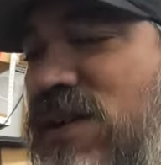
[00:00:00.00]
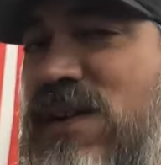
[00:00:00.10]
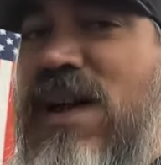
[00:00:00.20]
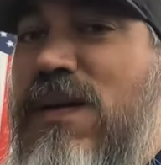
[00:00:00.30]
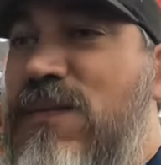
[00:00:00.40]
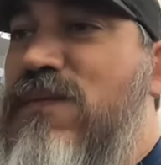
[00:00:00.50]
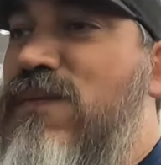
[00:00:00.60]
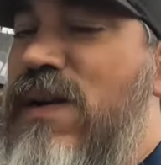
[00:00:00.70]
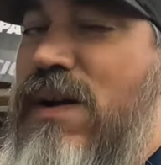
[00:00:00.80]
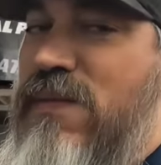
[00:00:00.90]
turned out
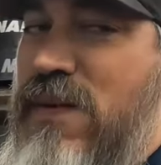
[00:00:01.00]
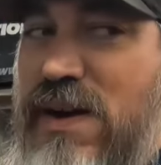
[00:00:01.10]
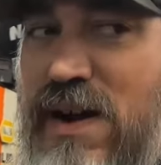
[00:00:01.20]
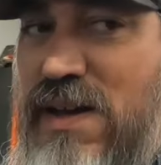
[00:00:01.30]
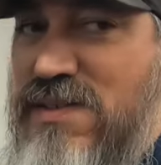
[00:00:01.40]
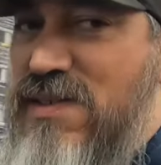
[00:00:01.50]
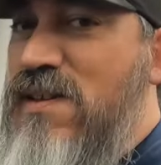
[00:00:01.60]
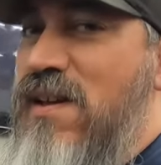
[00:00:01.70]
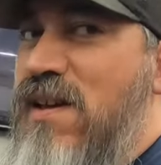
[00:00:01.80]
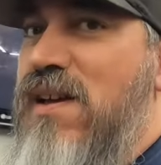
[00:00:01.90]
very, very nice.
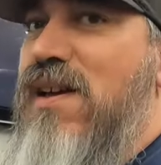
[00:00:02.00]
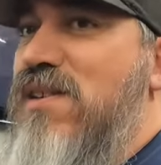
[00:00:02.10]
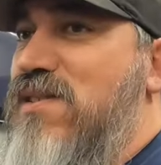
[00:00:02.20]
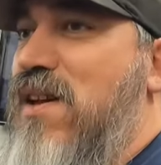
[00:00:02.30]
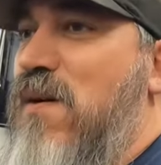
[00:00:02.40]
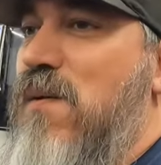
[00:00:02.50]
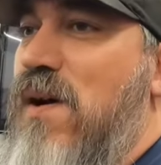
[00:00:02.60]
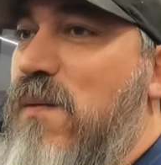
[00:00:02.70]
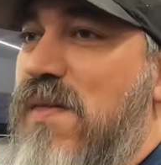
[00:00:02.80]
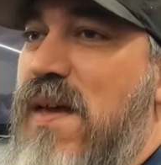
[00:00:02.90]

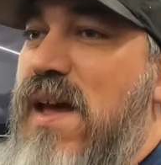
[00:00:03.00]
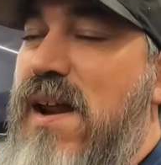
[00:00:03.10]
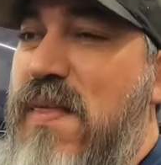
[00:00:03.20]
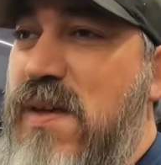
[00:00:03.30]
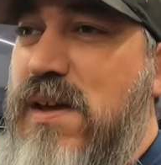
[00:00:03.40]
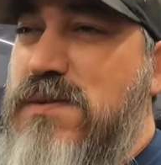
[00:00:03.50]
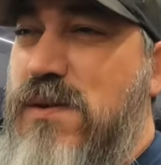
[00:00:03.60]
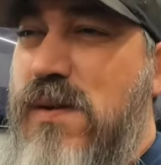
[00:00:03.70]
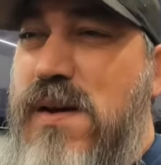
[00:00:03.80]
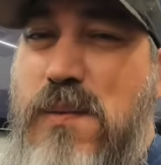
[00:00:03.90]
So with that, I think I'm just
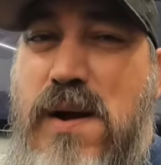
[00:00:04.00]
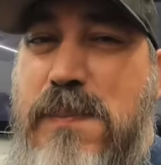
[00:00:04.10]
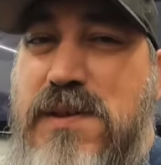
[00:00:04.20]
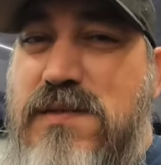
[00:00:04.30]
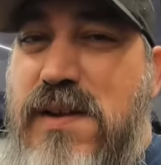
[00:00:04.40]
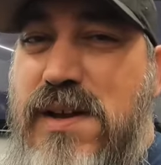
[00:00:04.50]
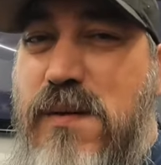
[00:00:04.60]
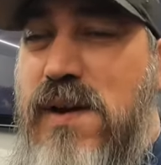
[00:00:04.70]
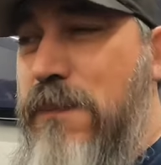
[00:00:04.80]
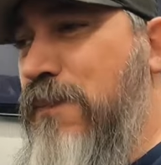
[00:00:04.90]
going to go ahead and wrap this
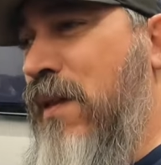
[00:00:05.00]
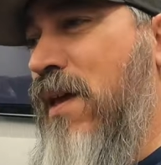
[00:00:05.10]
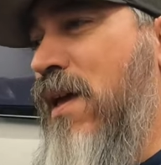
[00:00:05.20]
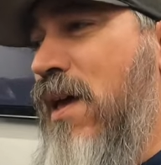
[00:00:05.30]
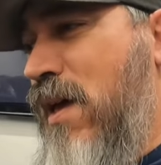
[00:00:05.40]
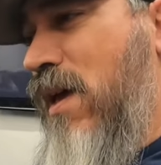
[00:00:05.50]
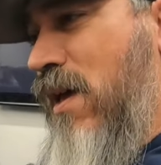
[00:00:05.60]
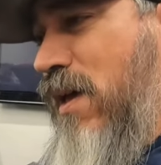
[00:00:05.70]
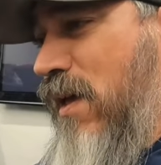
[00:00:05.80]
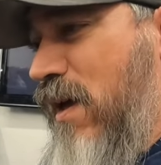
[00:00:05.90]
video up.
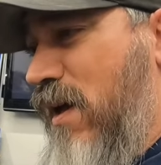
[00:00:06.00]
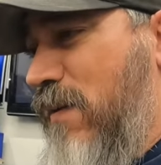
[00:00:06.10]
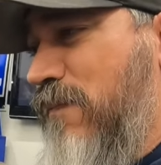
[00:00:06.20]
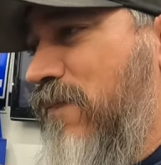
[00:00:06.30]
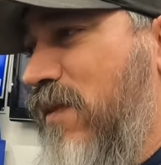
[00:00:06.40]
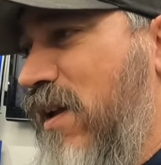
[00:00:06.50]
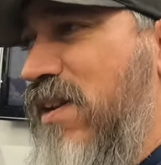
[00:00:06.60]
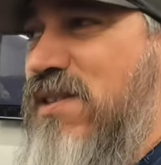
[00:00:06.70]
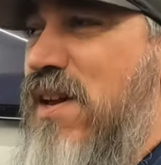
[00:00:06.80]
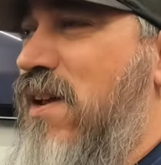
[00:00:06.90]

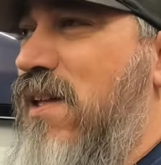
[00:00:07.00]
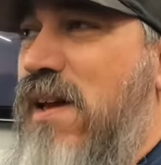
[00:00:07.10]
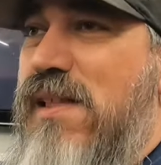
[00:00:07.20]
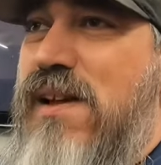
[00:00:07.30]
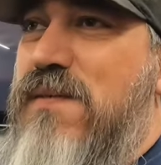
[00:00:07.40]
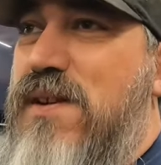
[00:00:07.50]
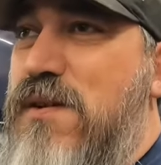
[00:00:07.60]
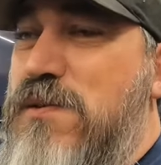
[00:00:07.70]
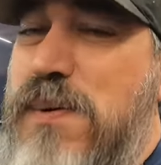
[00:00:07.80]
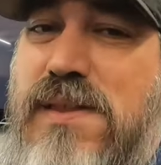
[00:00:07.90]
Like I said, all I got left to
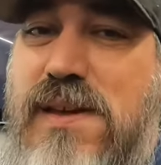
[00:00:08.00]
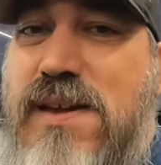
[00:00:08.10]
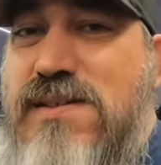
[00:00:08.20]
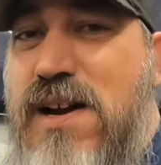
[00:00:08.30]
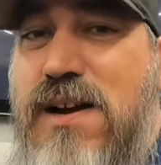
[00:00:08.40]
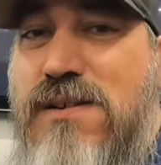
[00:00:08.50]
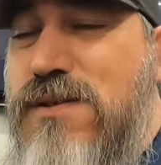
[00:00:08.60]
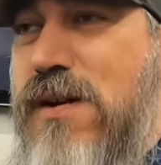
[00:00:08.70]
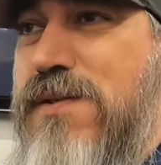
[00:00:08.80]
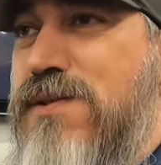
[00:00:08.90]
do is put the entire
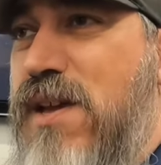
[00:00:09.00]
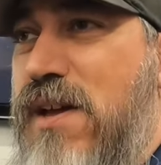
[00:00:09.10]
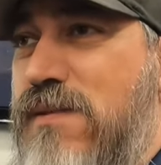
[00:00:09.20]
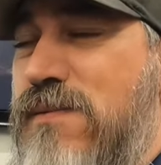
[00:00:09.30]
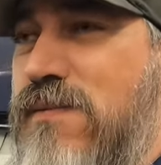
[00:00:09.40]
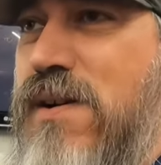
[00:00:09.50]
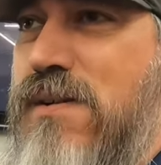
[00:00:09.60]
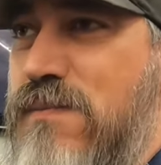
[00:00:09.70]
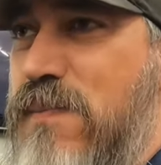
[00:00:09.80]
driver's side rear